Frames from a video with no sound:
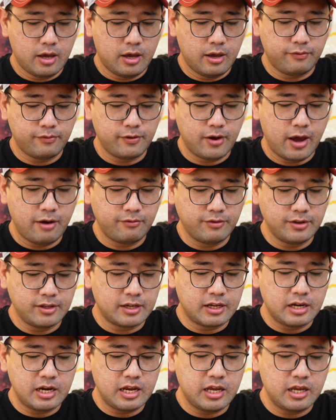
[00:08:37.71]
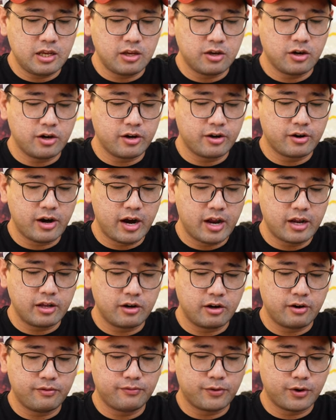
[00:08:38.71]
if you haven't cleaned your
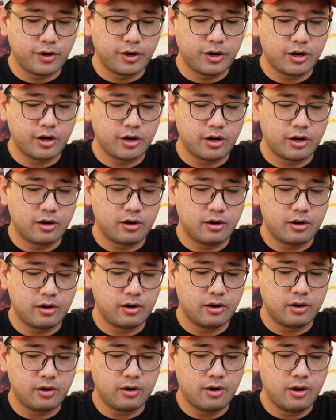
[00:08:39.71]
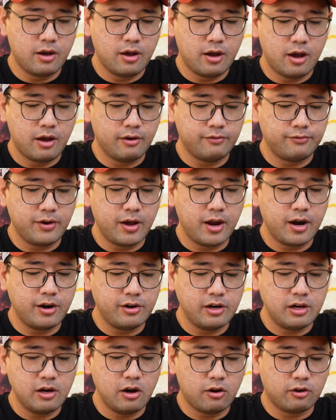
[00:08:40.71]
grinder for a
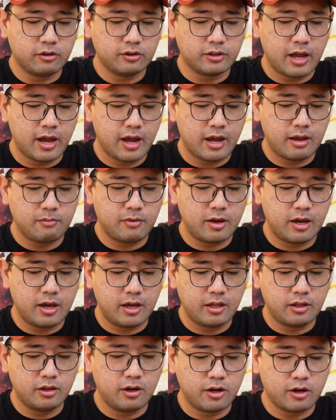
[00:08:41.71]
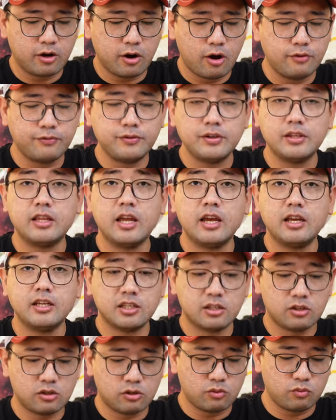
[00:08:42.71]
very long time and your coffee
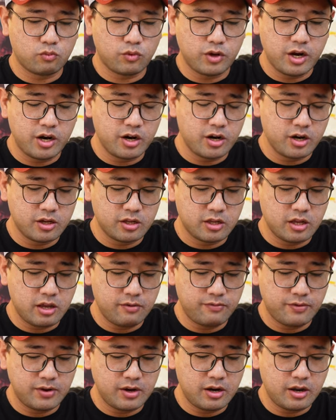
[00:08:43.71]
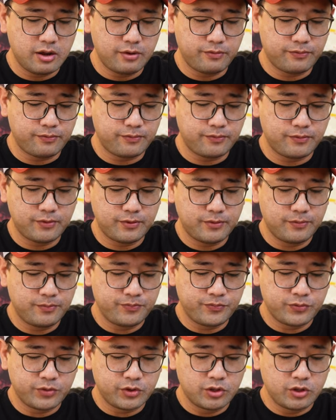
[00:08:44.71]
tastes weird, even if
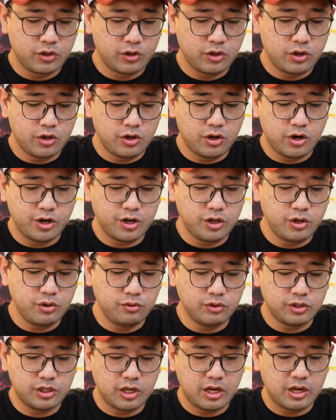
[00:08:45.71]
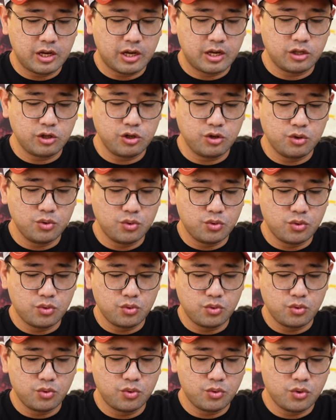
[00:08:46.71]
you're using a
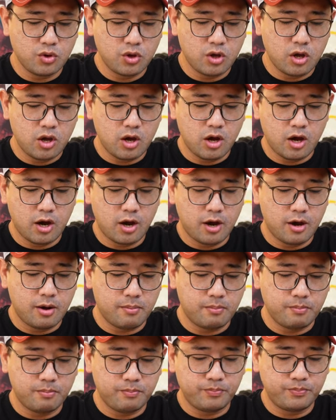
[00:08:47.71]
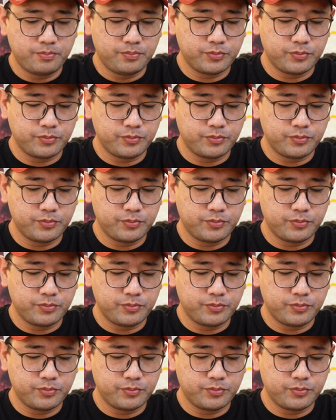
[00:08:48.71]
new, um,